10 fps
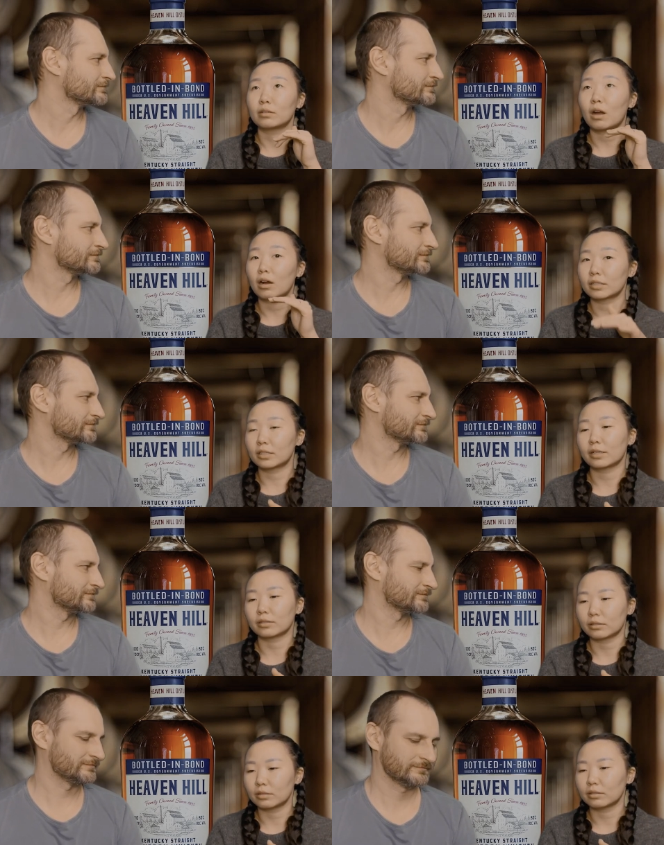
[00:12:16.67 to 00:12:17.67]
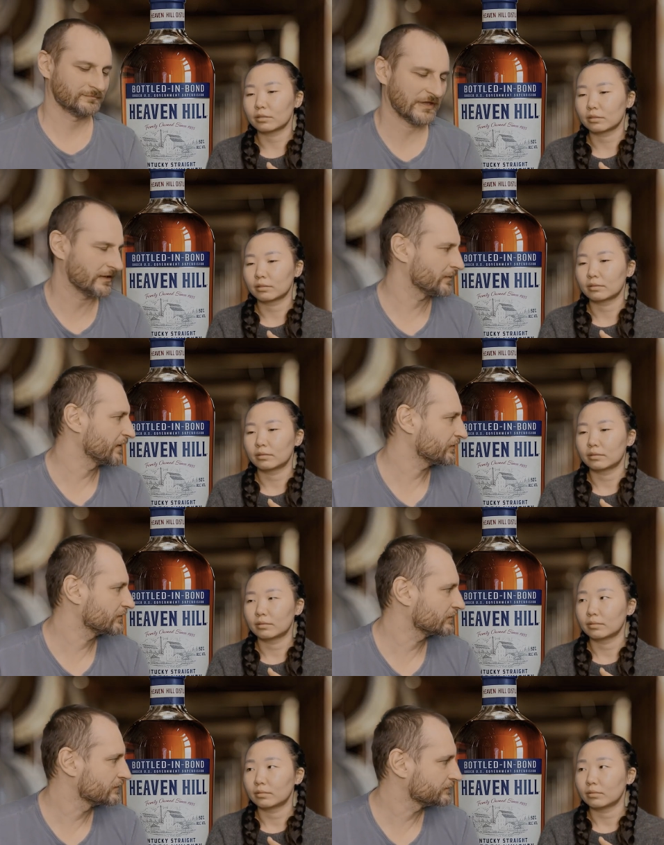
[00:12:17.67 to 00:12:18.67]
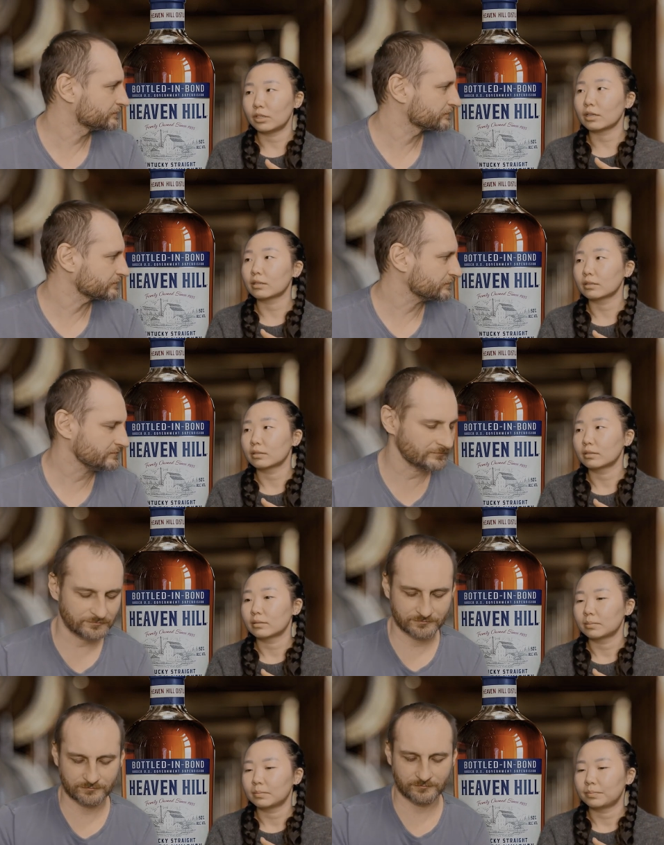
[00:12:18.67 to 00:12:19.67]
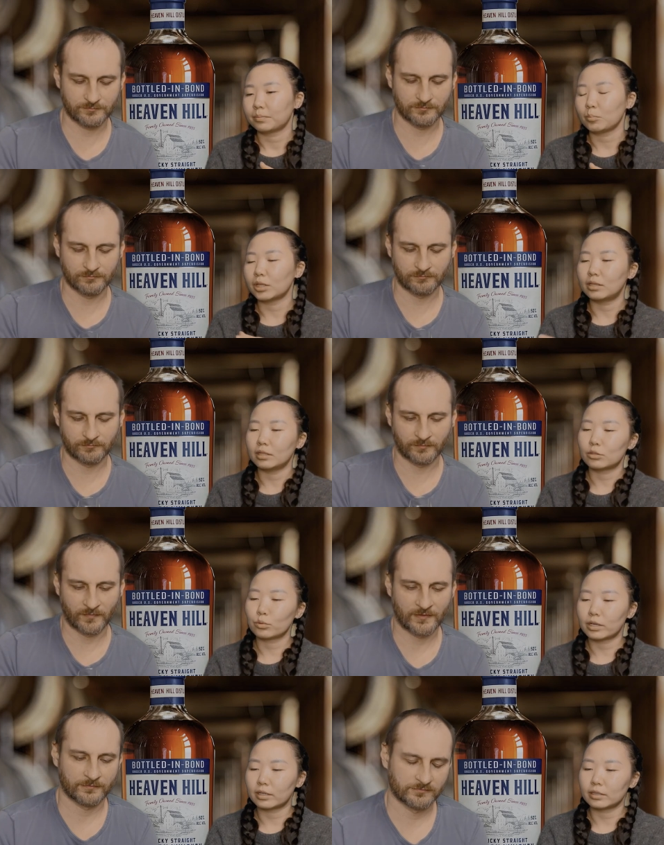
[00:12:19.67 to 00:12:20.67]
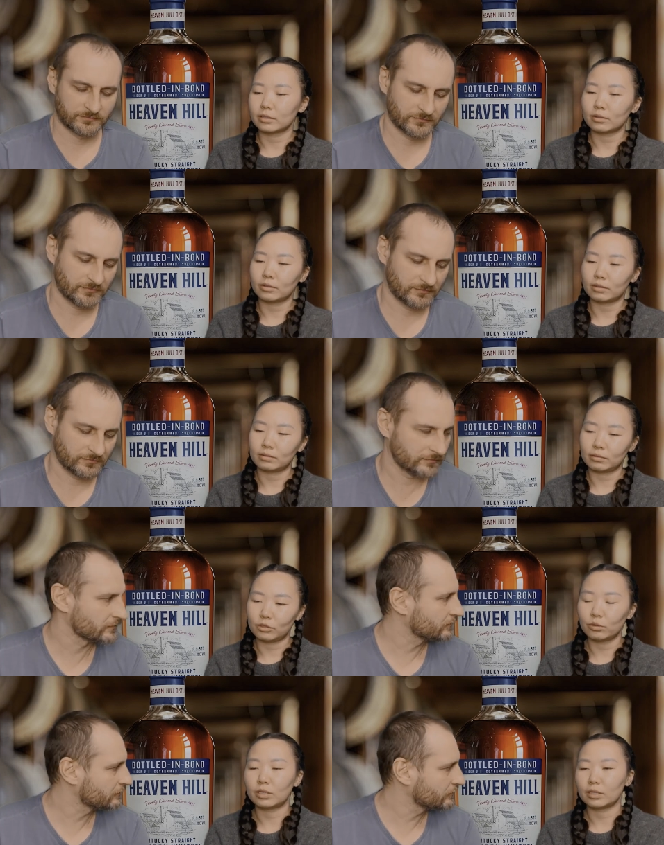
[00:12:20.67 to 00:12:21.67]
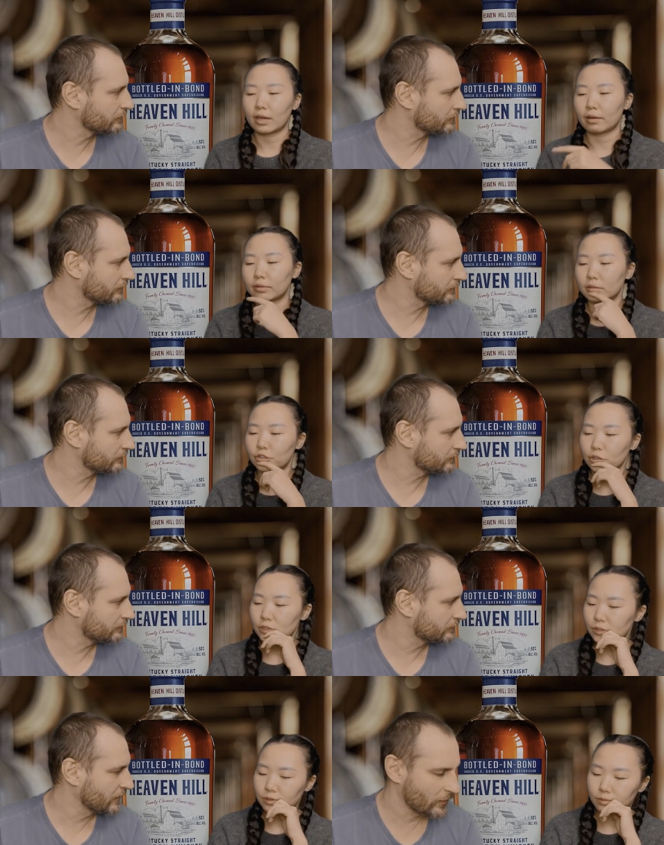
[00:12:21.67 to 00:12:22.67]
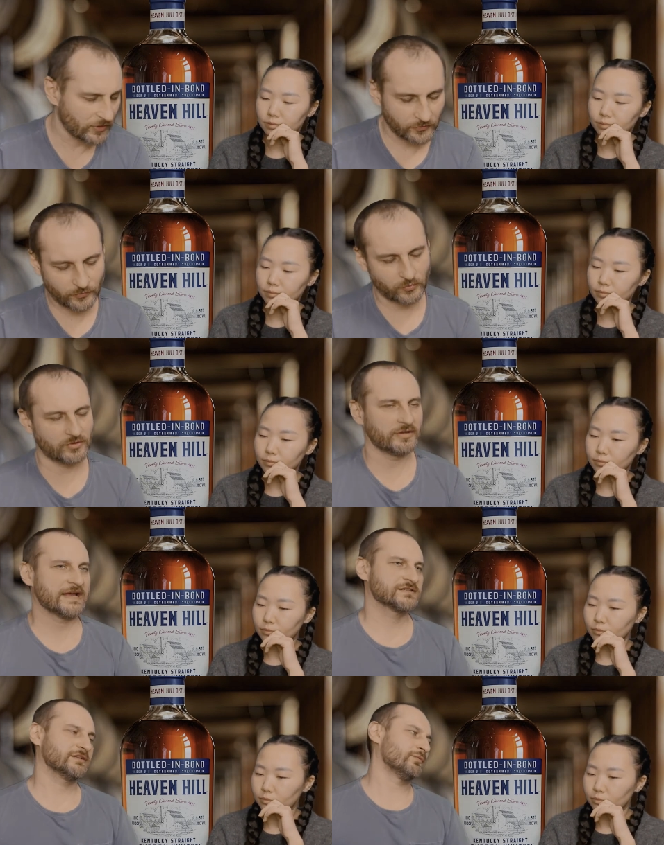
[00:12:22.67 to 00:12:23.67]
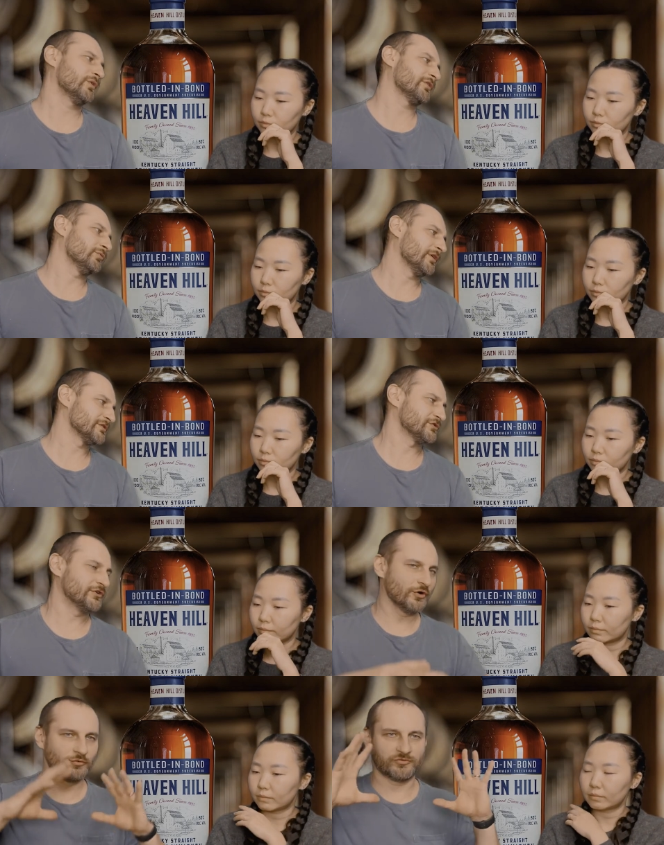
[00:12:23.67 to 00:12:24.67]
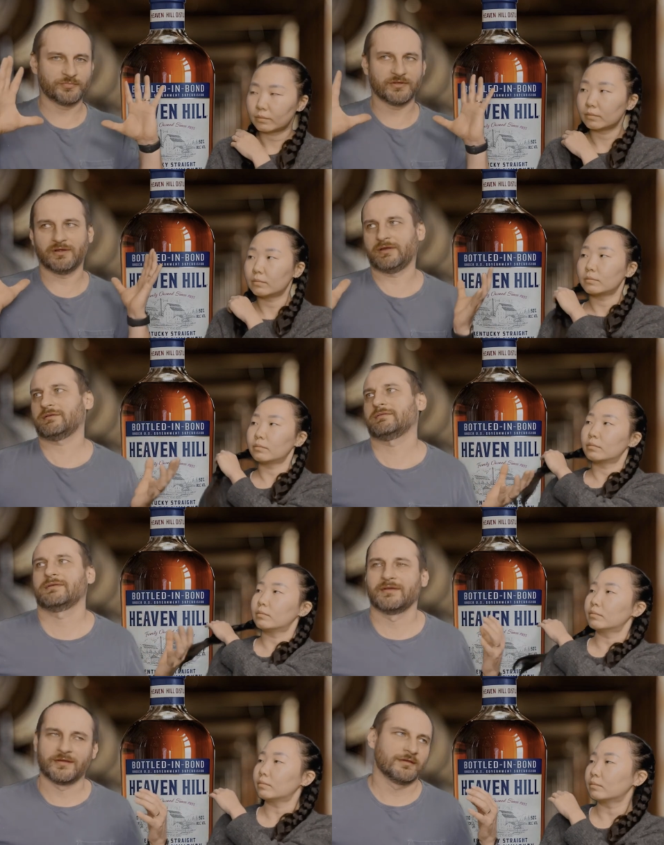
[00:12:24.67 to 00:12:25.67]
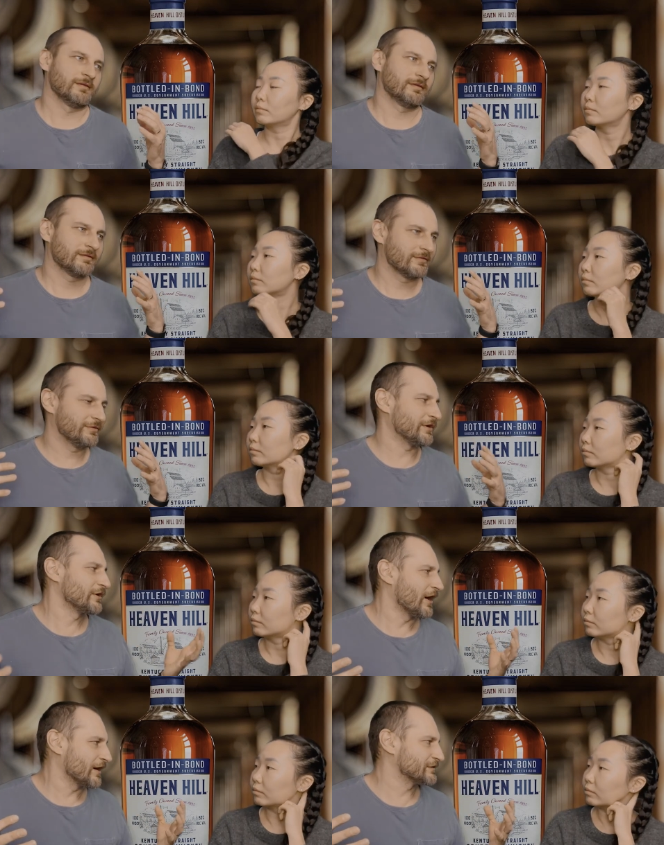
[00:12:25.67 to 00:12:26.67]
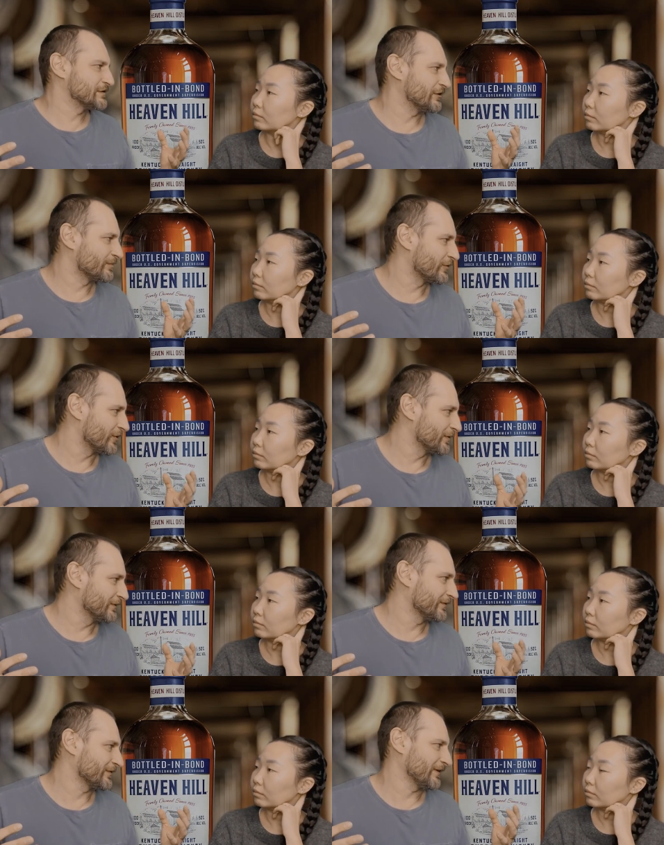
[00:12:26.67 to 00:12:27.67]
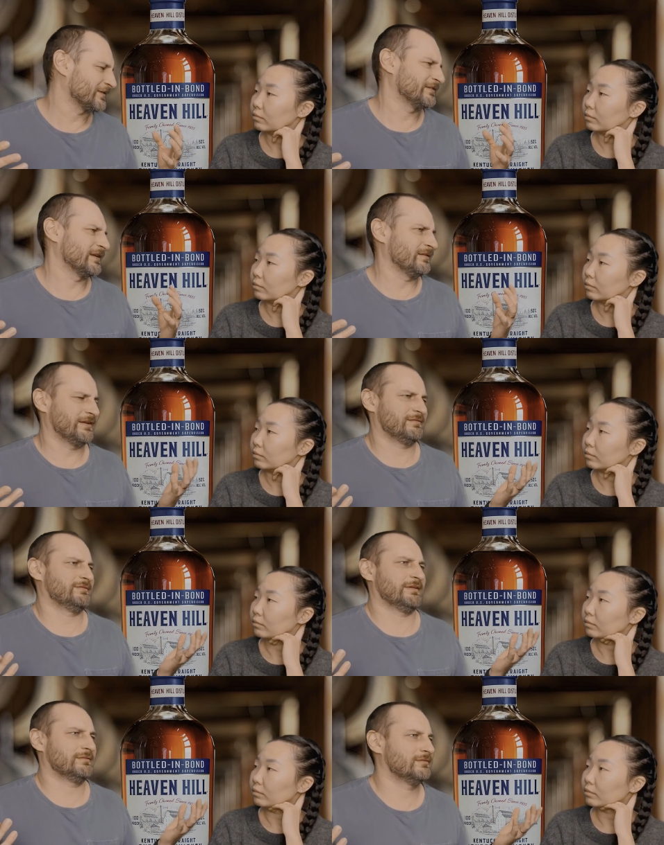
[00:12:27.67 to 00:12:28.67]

Speaker 1: cocktails. Yeah, like a mixer. Yeah. But this one, you can have it just.
Speaker 2: Well, the one, actually, 101 is known to be like the god tier bourbon that's like set, like, it's like